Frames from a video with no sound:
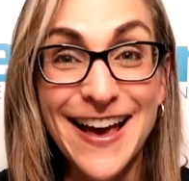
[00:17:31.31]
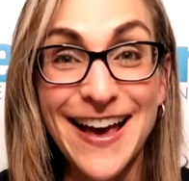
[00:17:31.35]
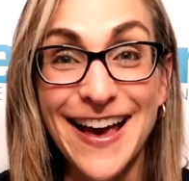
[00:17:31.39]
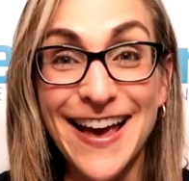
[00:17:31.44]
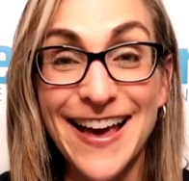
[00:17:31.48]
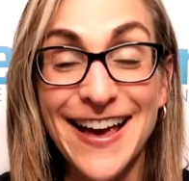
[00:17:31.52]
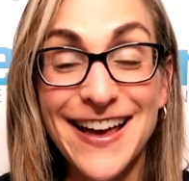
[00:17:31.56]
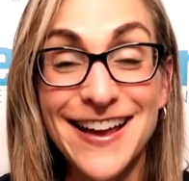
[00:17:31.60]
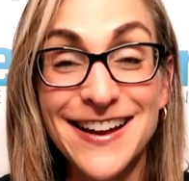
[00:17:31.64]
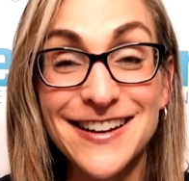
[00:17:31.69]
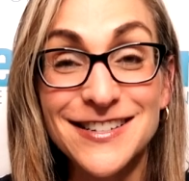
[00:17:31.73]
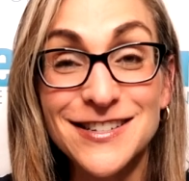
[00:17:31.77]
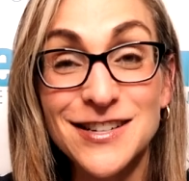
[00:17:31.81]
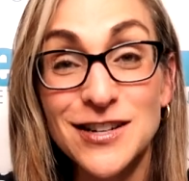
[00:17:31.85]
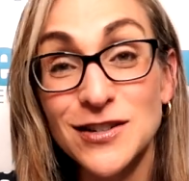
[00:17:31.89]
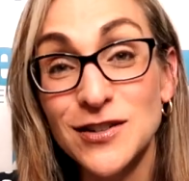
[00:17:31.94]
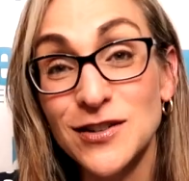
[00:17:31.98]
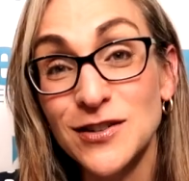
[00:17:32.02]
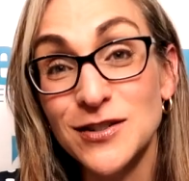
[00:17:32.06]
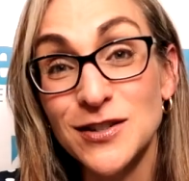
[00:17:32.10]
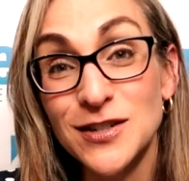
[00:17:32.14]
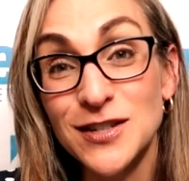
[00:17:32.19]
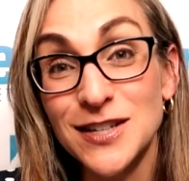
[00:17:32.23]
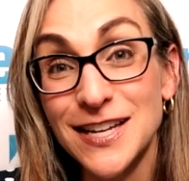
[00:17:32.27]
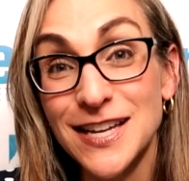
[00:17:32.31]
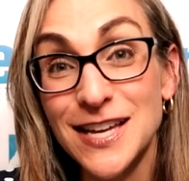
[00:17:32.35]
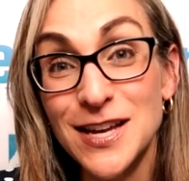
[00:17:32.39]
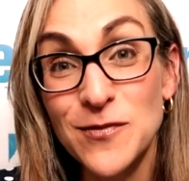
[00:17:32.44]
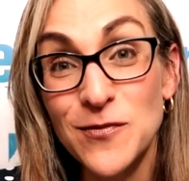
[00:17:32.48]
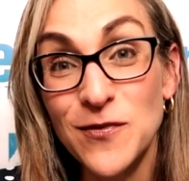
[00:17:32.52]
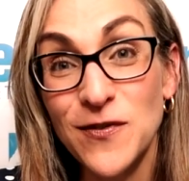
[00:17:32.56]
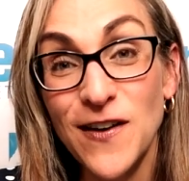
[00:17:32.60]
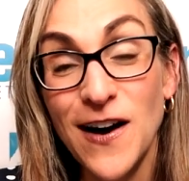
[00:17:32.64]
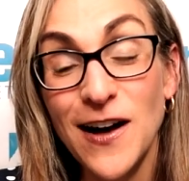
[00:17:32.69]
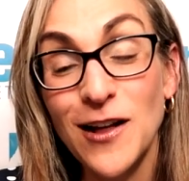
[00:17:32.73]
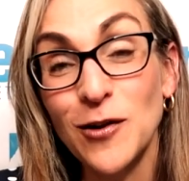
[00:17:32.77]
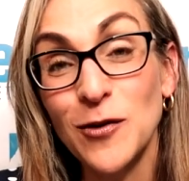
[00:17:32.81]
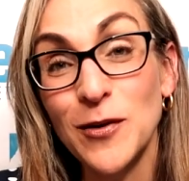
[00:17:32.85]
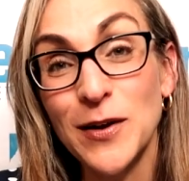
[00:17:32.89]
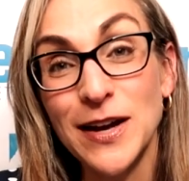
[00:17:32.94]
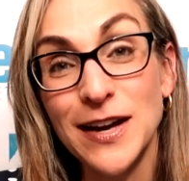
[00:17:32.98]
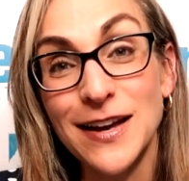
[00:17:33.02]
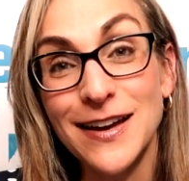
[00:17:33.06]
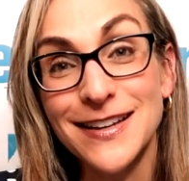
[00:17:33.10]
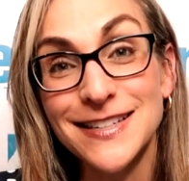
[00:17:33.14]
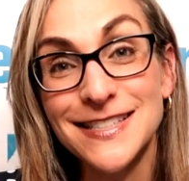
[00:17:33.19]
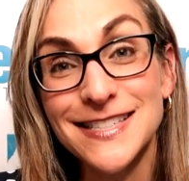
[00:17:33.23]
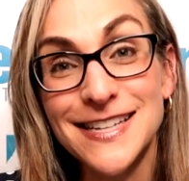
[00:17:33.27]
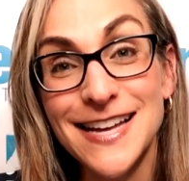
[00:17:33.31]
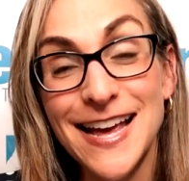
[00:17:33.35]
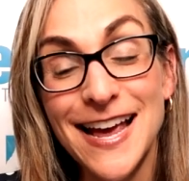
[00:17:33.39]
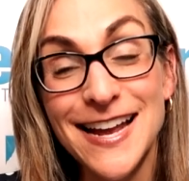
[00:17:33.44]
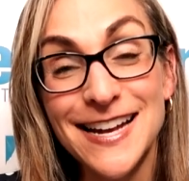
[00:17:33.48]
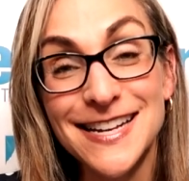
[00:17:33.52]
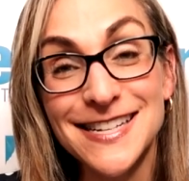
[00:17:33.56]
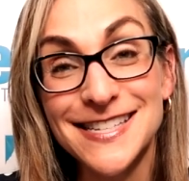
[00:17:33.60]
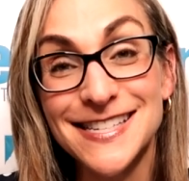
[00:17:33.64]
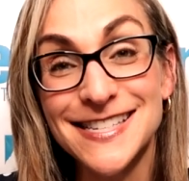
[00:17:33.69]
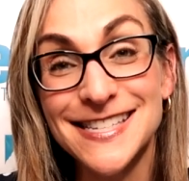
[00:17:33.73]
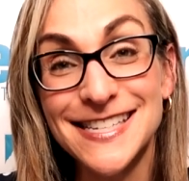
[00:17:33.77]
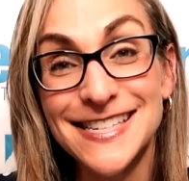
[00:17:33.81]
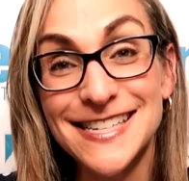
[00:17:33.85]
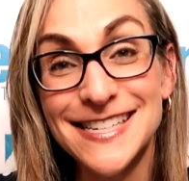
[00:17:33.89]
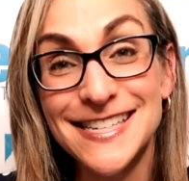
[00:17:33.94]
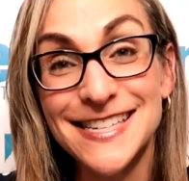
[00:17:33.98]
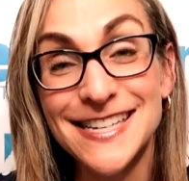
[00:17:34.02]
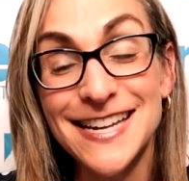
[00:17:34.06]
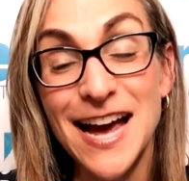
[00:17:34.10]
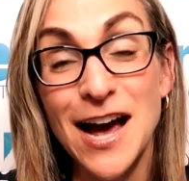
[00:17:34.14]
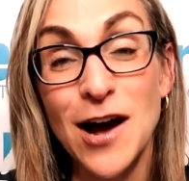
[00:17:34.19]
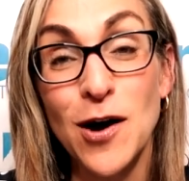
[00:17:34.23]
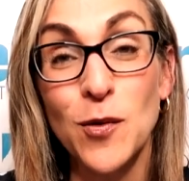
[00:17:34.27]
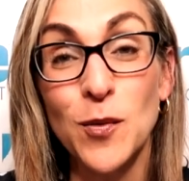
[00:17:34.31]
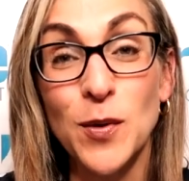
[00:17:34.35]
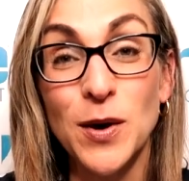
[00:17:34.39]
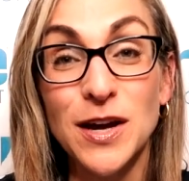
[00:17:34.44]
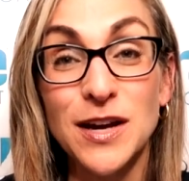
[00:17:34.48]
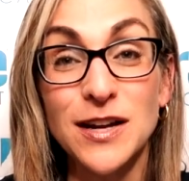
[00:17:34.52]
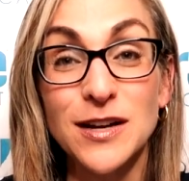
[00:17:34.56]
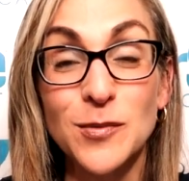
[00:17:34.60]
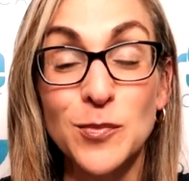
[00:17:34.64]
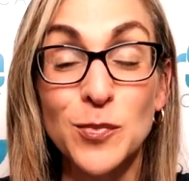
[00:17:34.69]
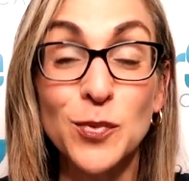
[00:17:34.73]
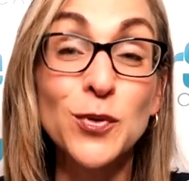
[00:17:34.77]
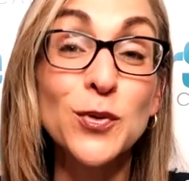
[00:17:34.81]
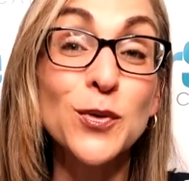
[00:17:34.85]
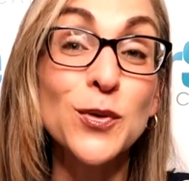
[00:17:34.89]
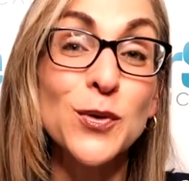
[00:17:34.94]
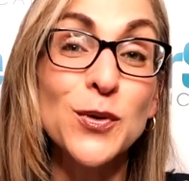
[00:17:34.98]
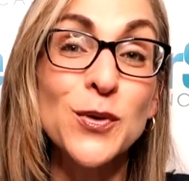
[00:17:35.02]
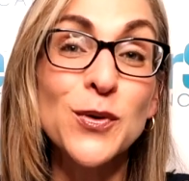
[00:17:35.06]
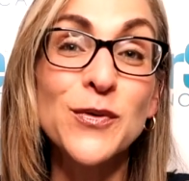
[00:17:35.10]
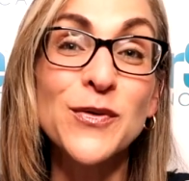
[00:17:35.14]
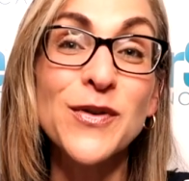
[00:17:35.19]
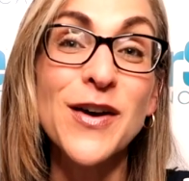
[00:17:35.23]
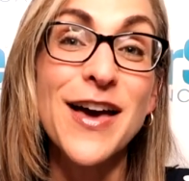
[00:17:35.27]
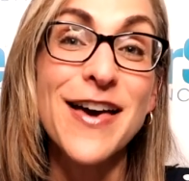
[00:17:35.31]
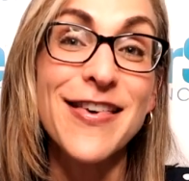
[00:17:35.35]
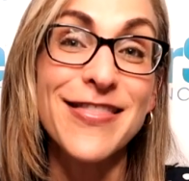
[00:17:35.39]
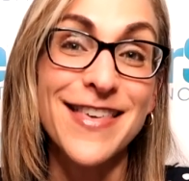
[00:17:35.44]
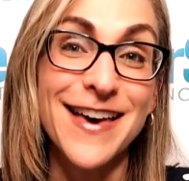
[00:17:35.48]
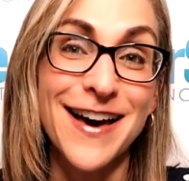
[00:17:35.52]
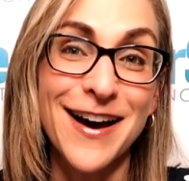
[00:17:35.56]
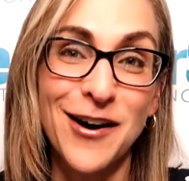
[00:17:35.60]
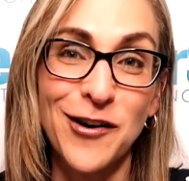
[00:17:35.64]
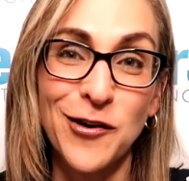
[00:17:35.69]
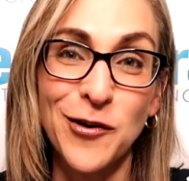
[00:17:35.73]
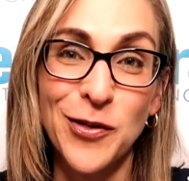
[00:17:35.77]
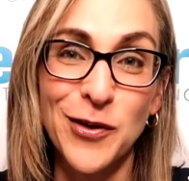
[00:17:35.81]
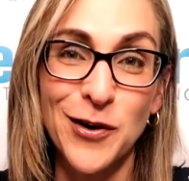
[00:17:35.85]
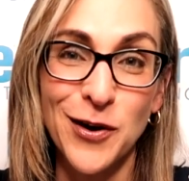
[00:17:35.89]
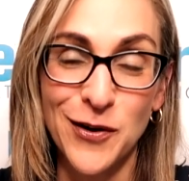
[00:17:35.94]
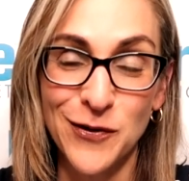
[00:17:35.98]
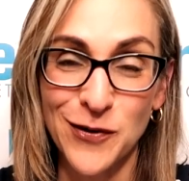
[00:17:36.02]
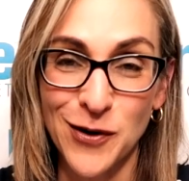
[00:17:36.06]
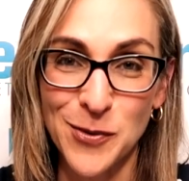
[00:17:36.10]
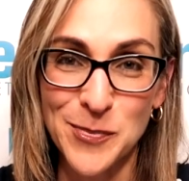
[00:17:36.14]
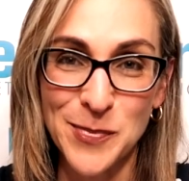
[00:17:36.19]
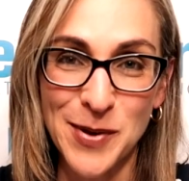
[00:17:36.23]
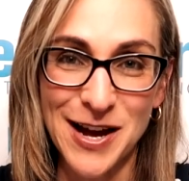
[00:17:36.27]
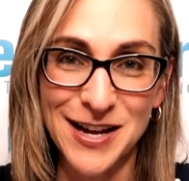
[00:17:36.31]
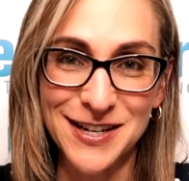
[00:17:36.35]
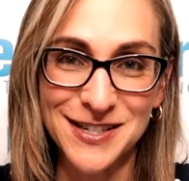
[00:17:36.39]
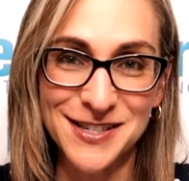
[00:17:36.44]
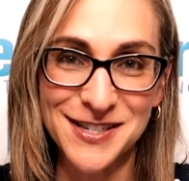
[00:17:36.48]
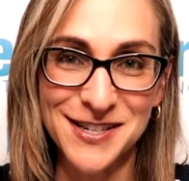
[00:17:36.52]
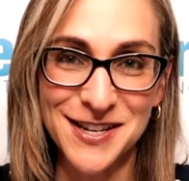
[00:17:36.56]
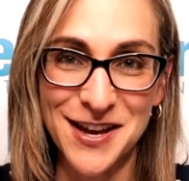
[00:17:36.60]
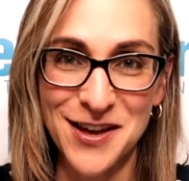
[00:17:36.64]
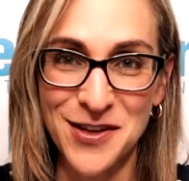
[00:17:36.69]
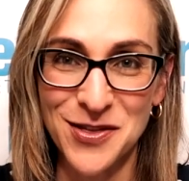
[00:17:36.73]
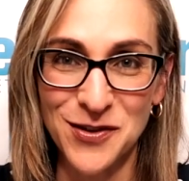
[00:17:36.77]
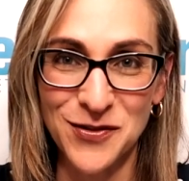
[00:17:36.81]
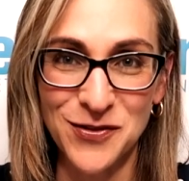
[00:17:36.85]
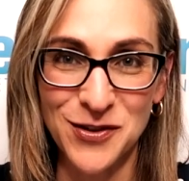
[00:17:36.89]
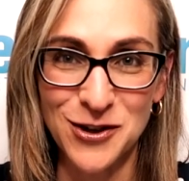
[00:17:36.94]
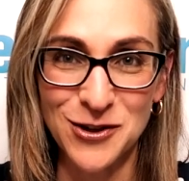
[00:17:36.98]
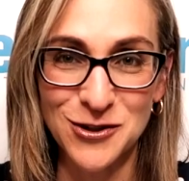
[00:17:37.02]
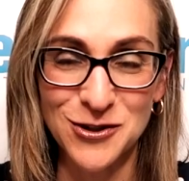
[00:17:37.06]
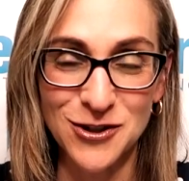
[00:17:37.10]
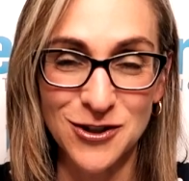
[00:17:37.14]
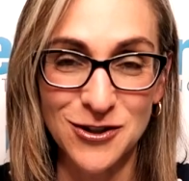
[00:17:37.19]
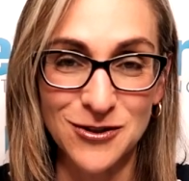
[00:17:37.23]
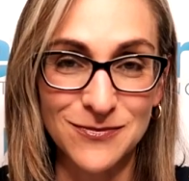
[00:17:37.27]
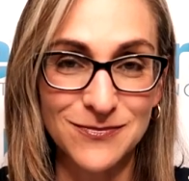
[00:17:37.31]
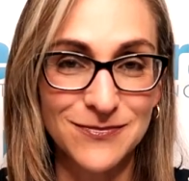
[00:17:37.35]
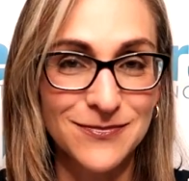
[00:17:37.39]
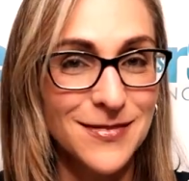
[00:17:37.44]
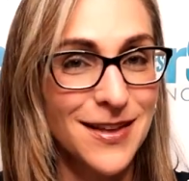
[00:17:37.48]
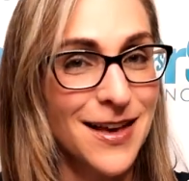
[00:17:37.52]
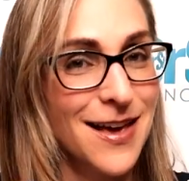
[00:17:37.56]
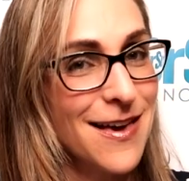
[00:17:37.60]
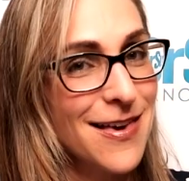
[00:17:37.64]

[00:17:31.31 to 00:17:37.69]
and to keep following it and see how we can improve the health of our pets in the future.